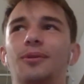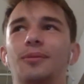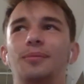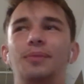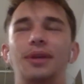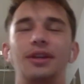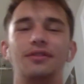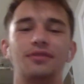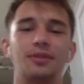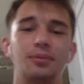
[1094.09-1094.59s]

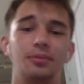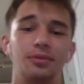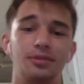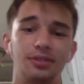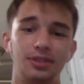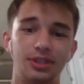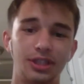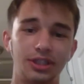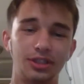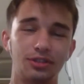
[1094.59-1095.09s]
being from
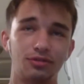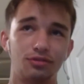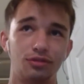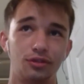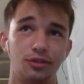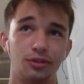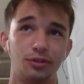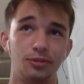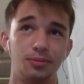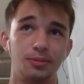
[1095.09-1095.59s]
such a
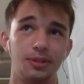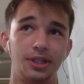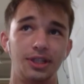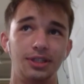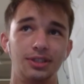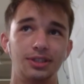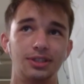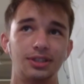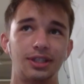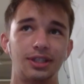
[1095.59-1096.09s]
rural place, like